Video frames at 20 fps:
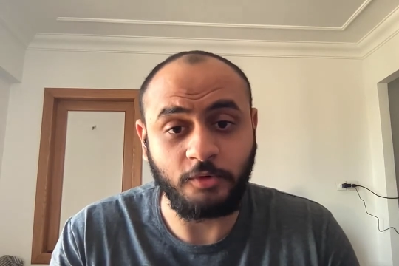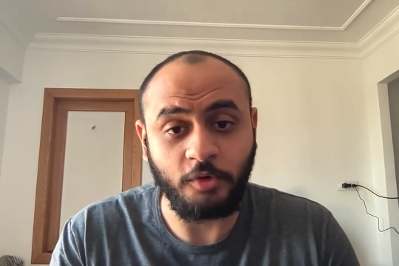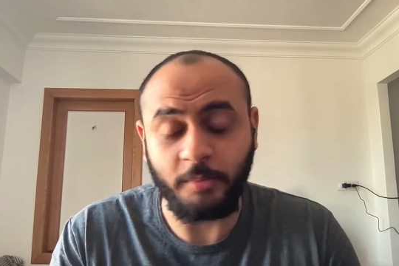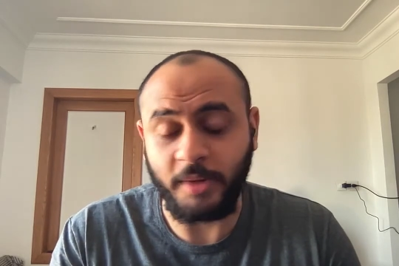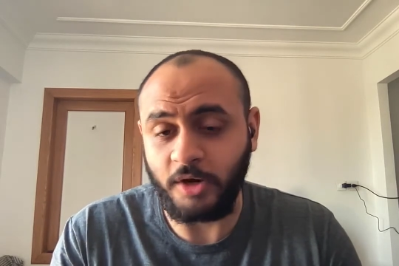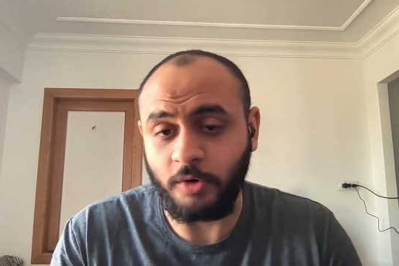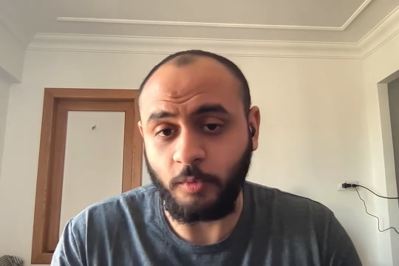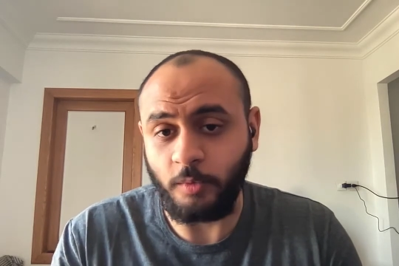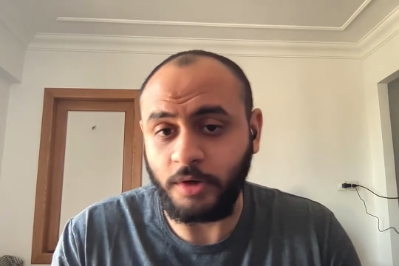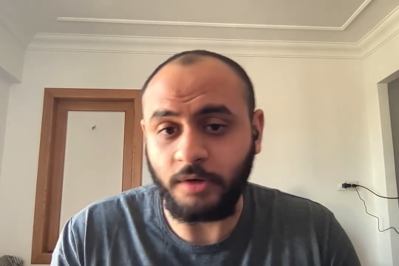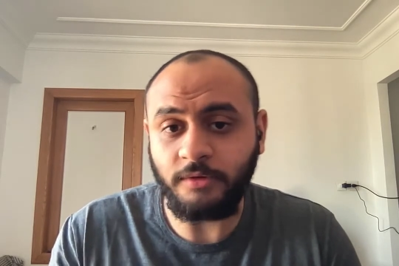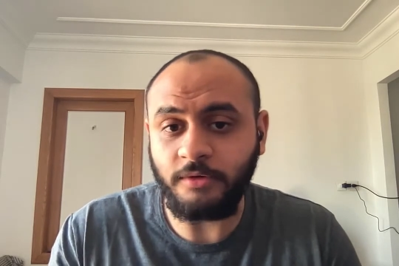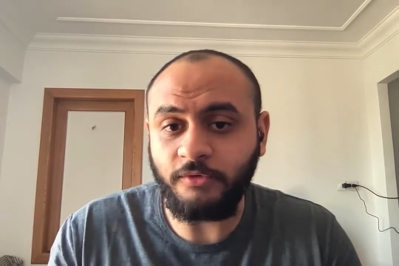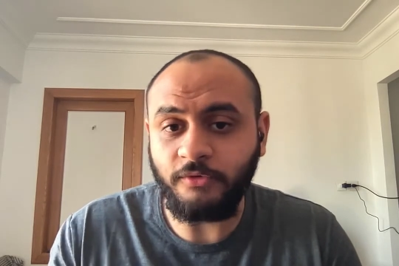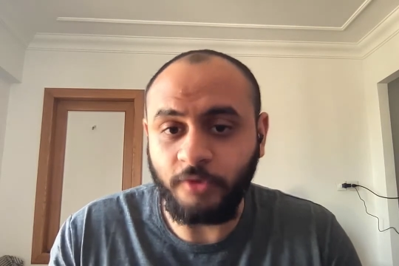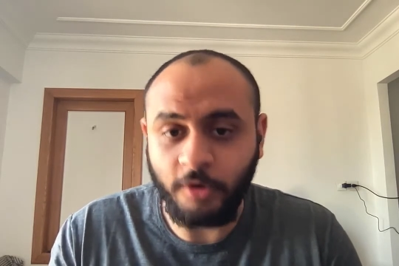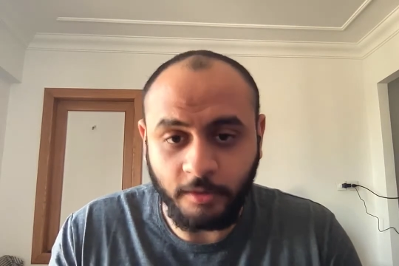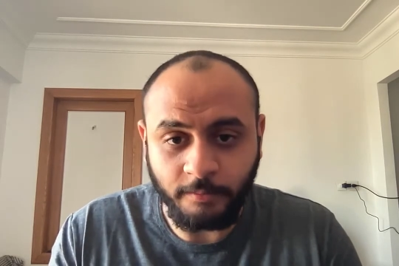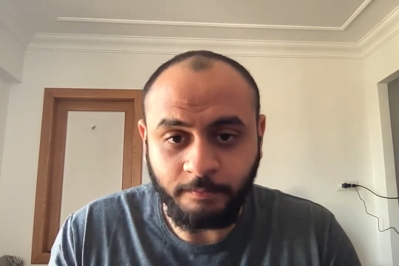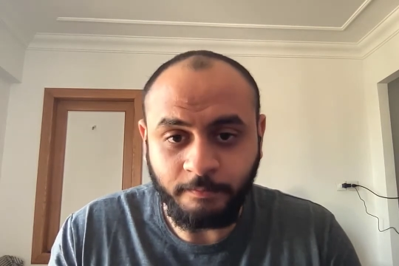no matter where they're
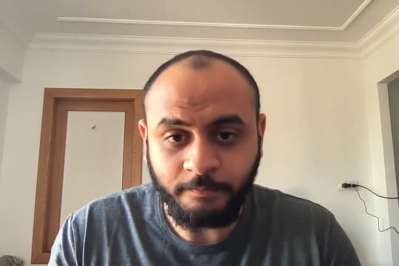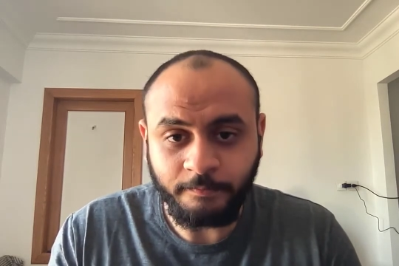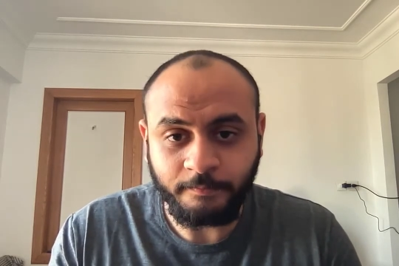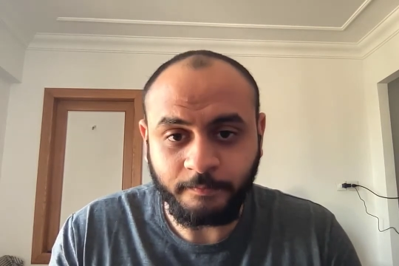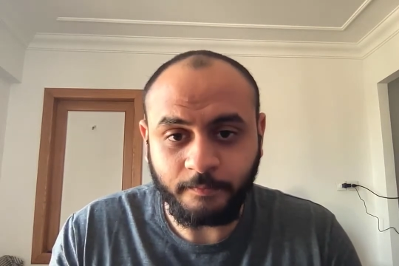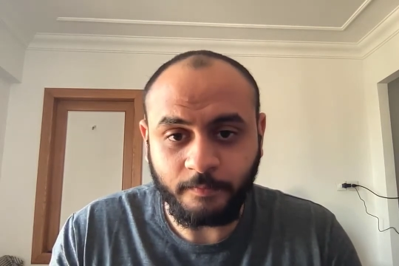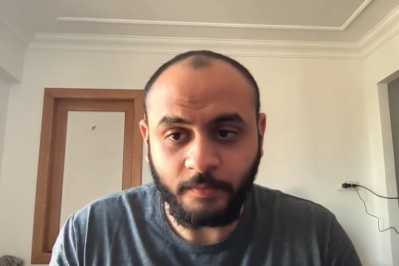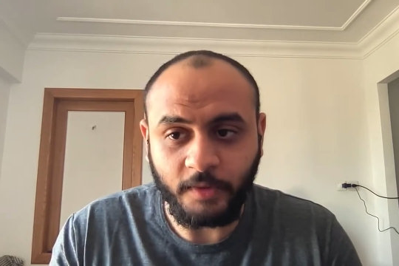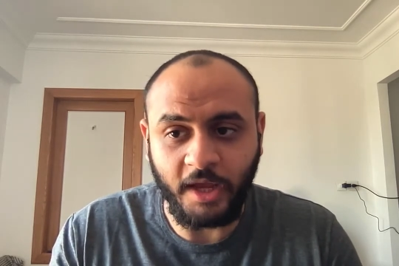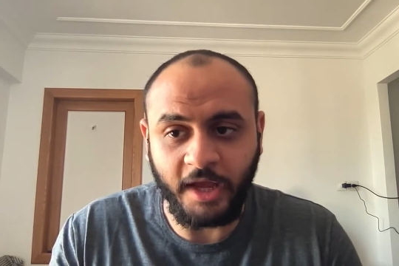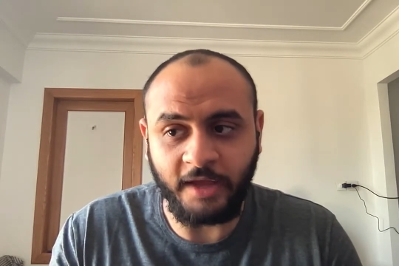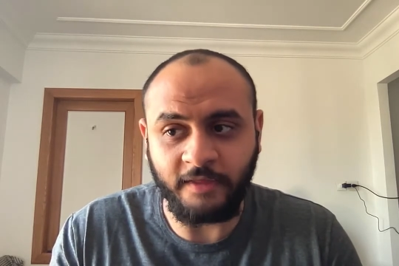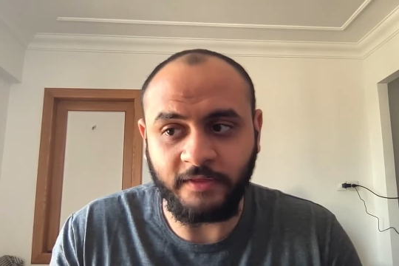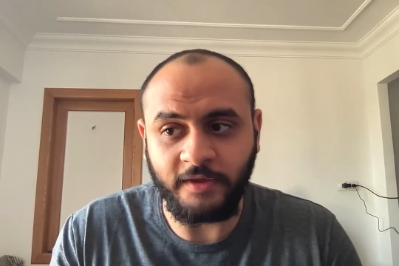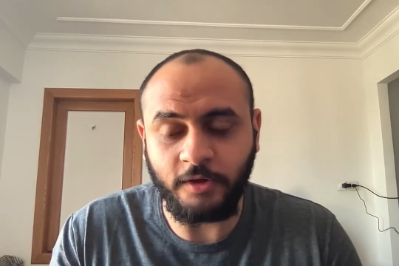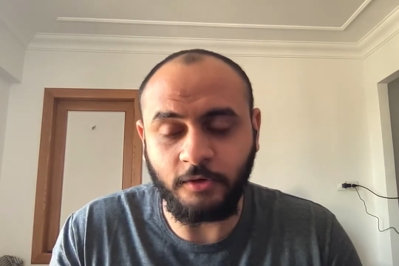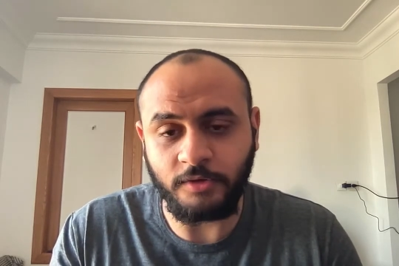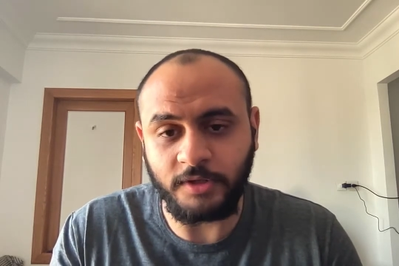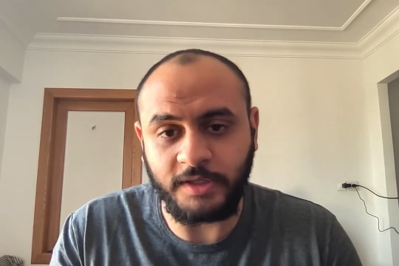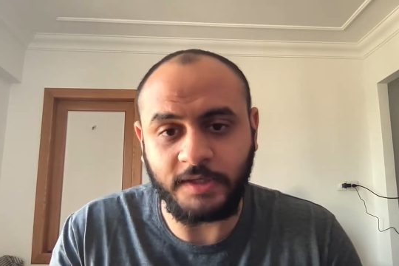from, and
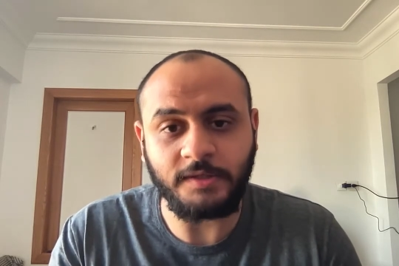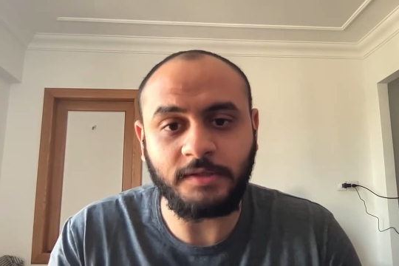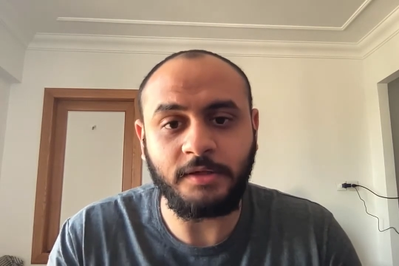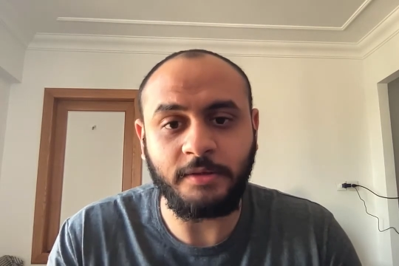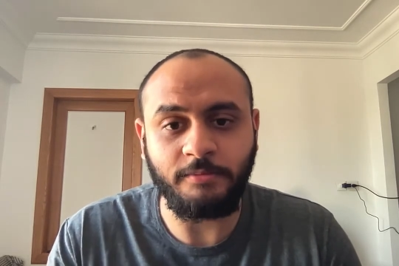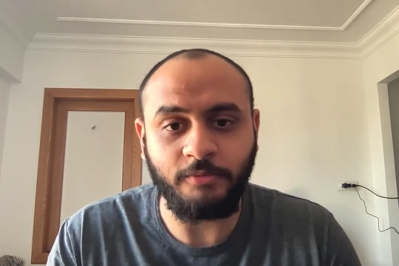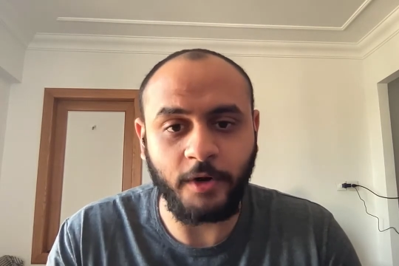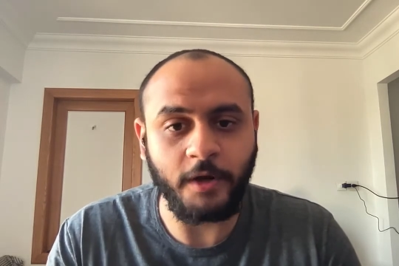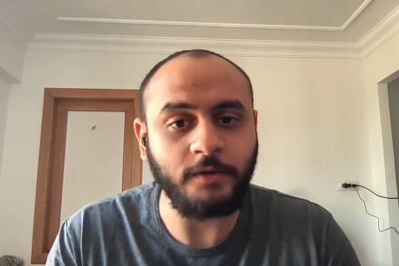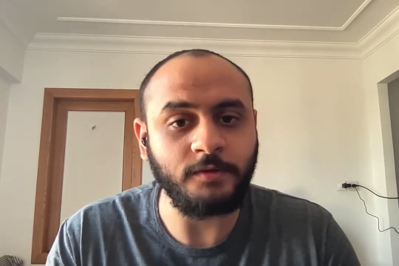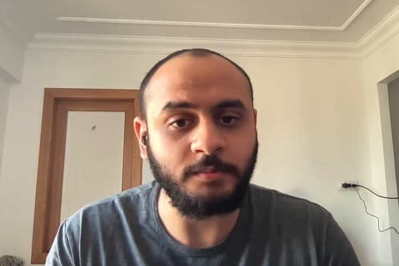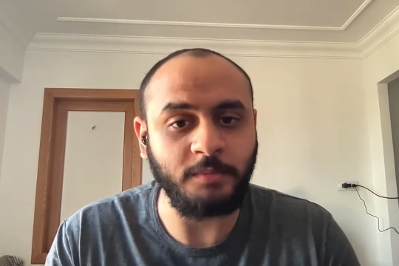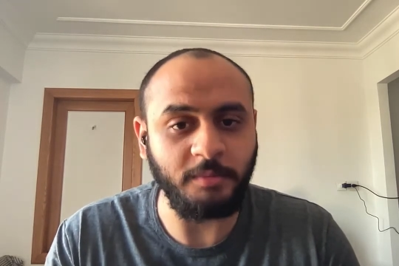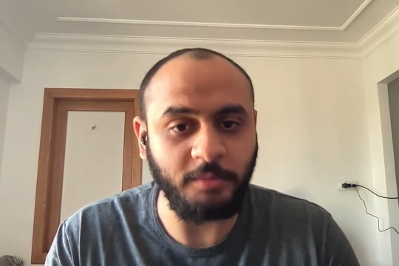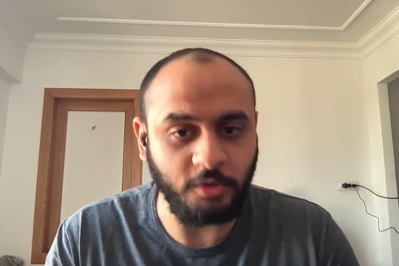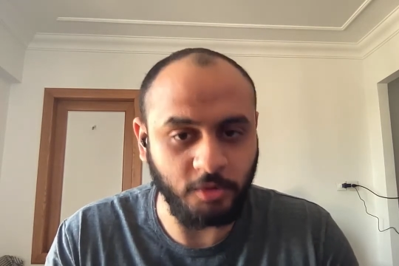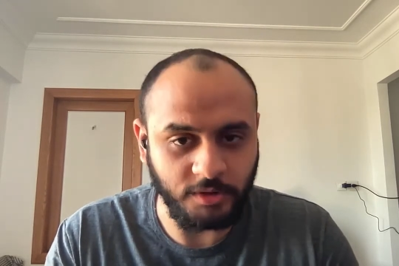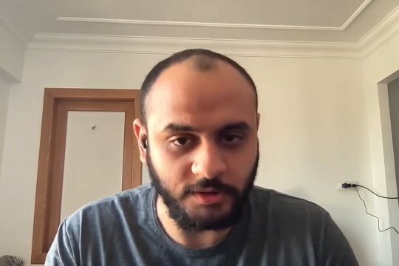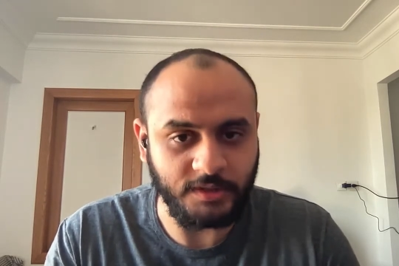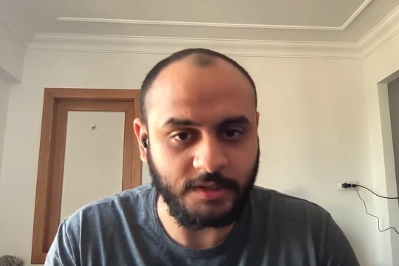they could easily browse
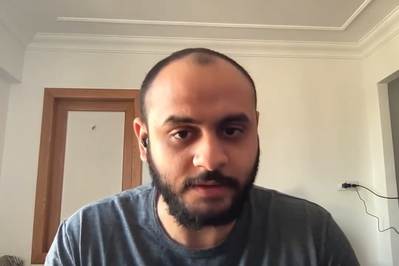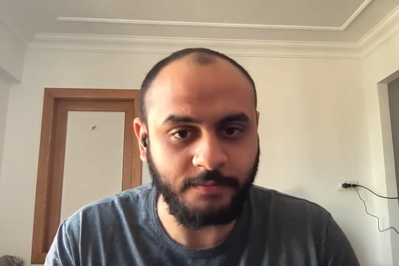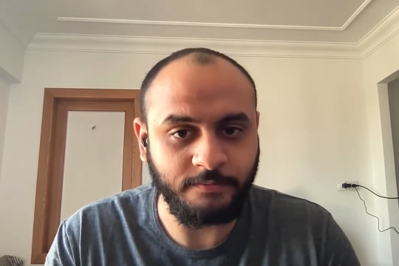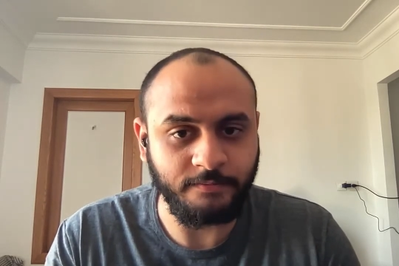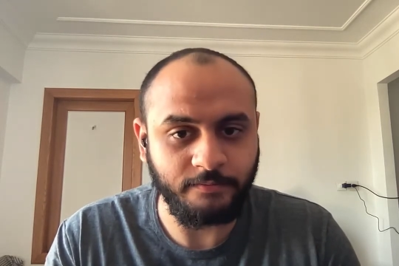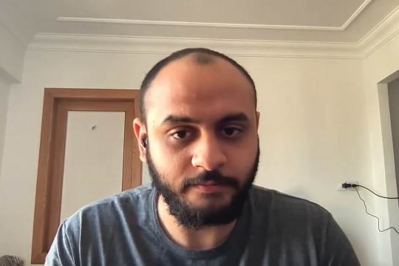Memunity.